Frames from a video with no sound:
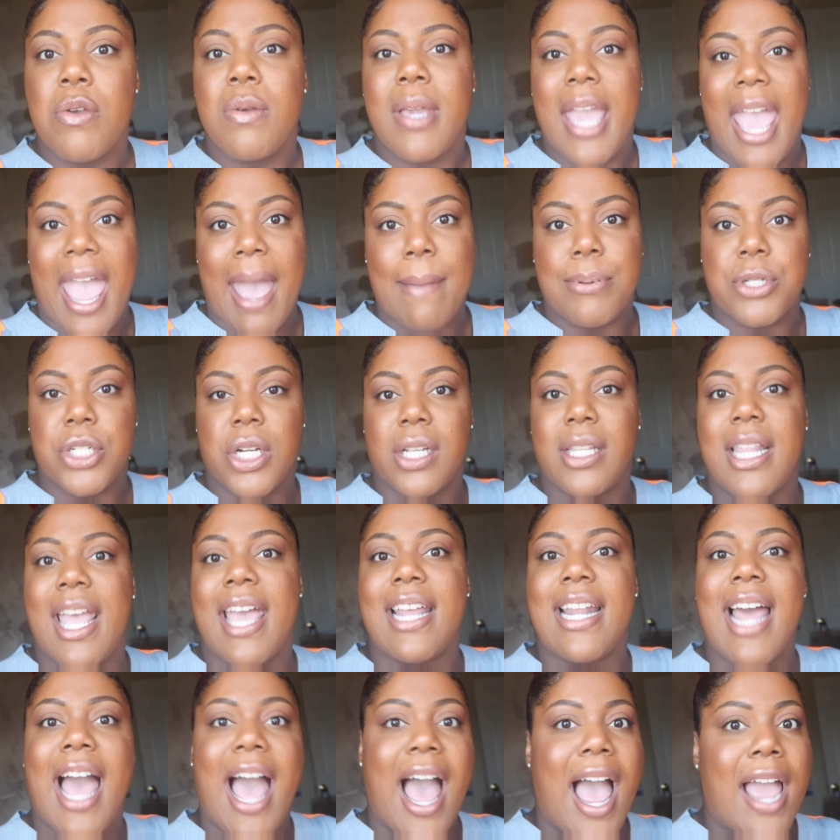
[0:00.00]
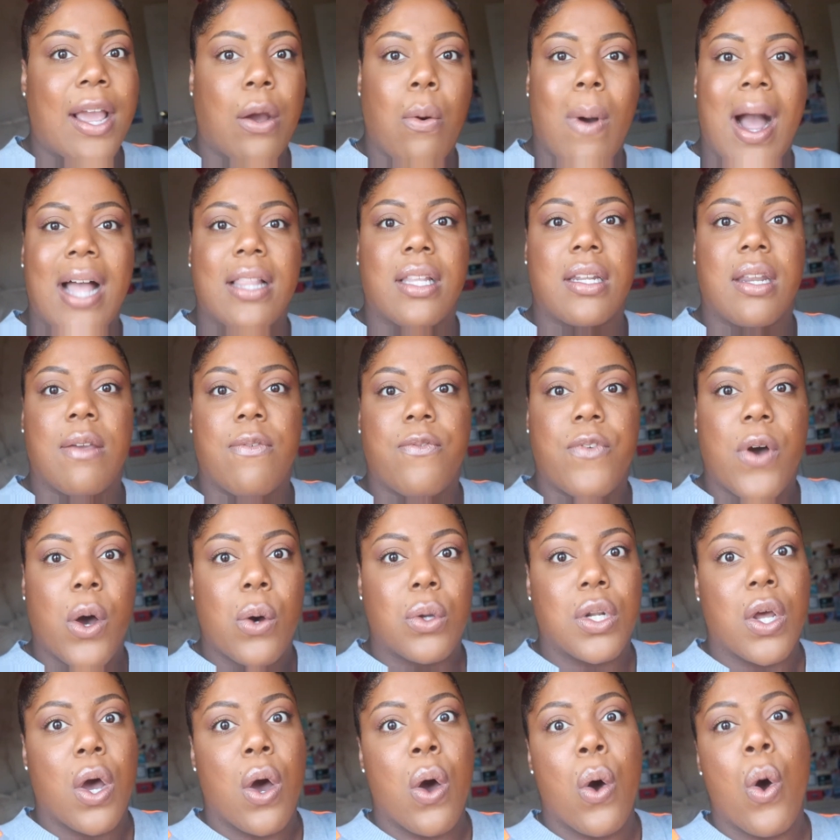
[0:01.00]
capture that high quality
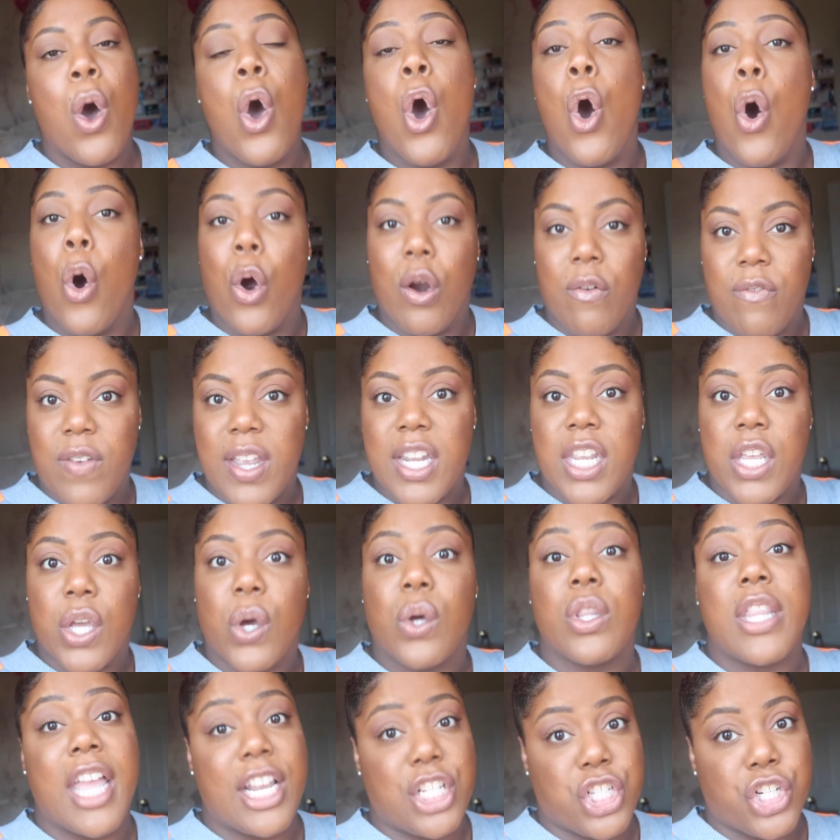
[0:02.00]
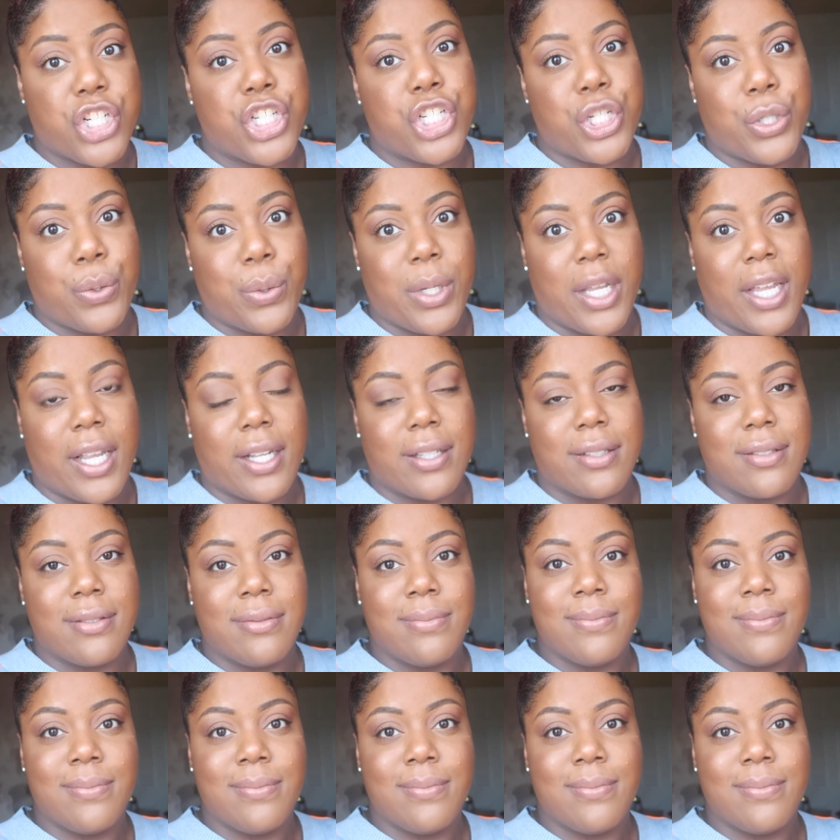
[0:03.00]
photo or video that you're shooting.